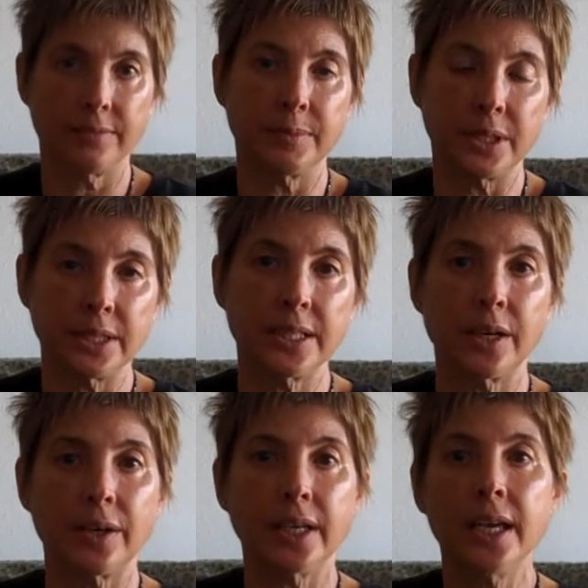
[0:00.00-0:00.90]

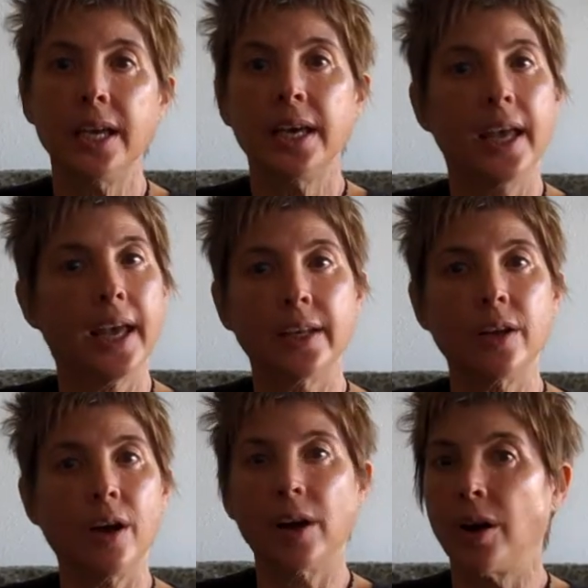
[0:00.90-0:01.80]
military, and
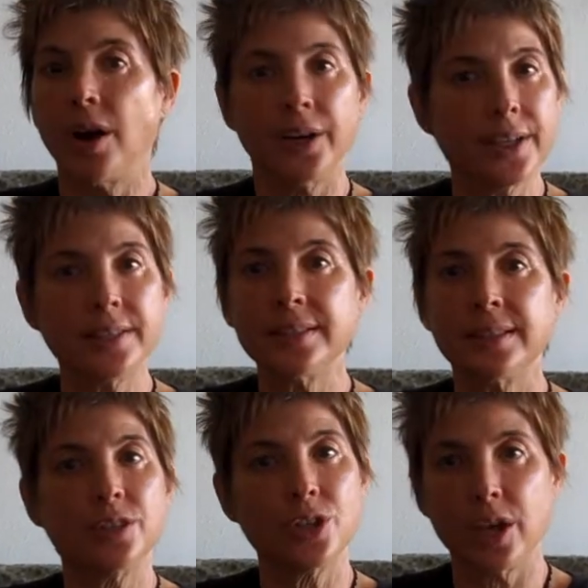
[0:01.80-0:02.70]
our artists
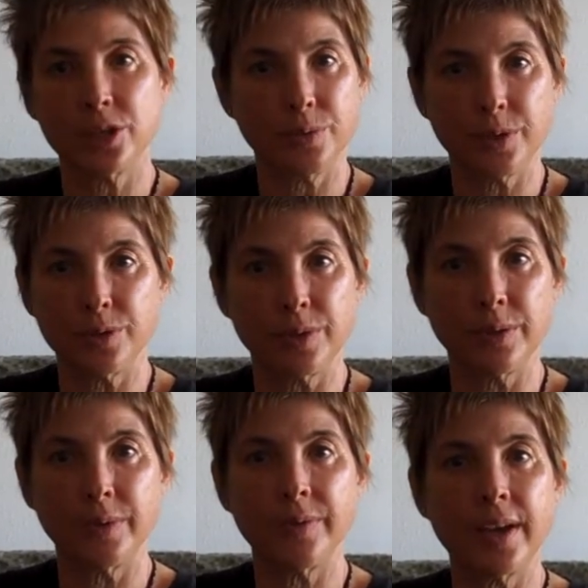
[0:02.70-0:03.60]
in Joshua Tree.
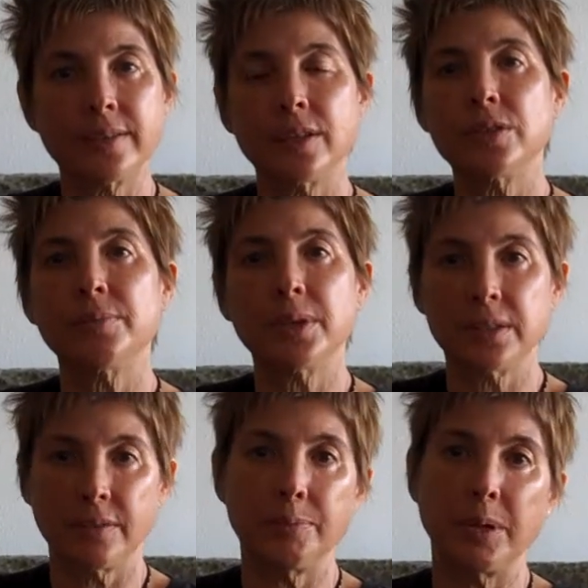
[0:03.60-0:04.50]
We've got such a
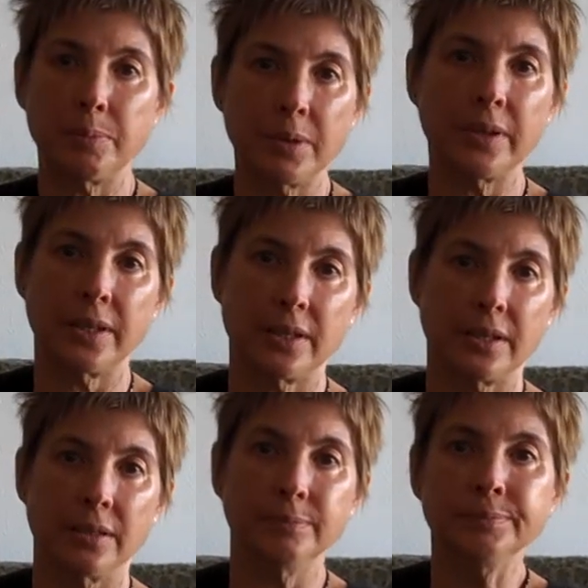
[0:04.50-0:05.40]
mix of people
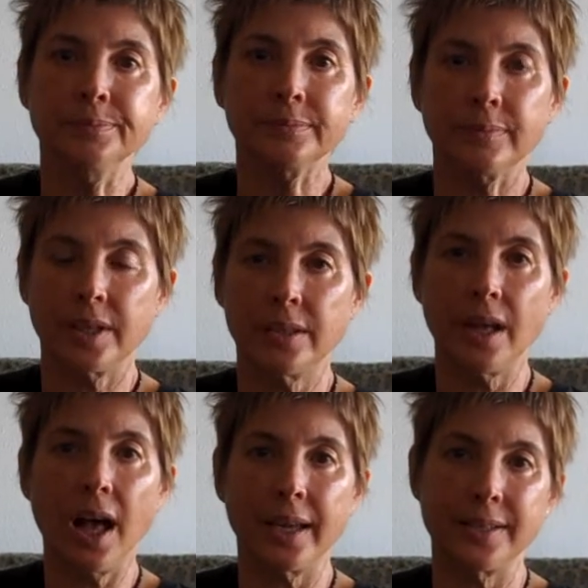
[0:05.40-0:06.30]
here in the
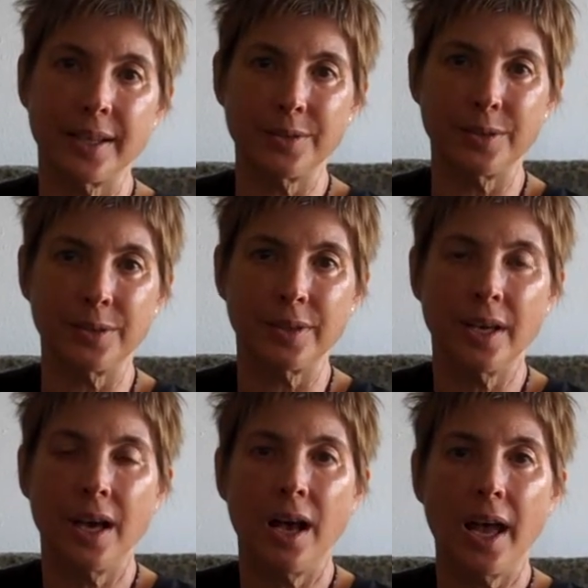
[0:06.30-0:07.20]
high desert,
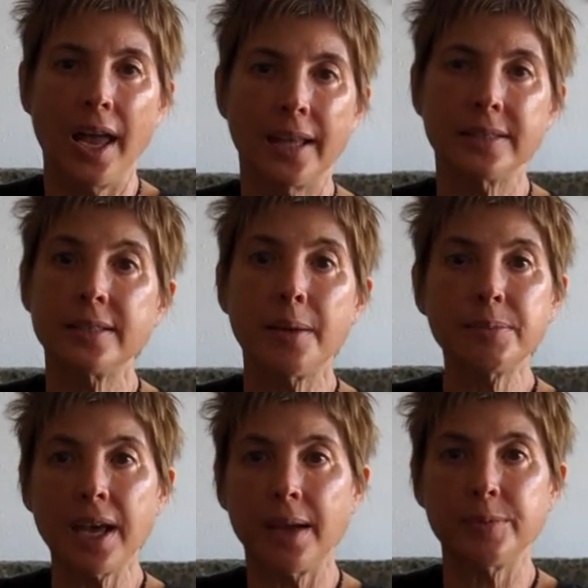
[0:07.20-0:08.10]
and
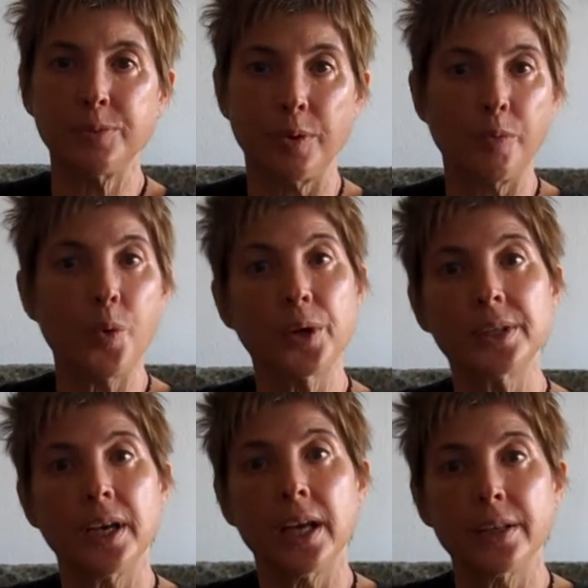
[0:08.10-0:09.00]
sometimes what war
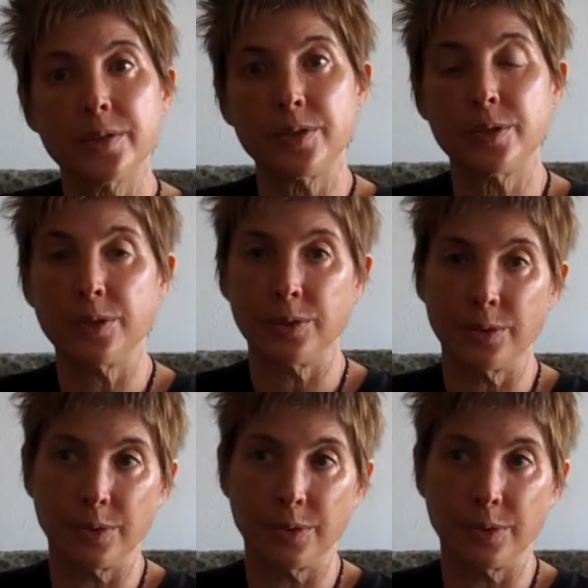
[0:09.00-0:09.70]
does to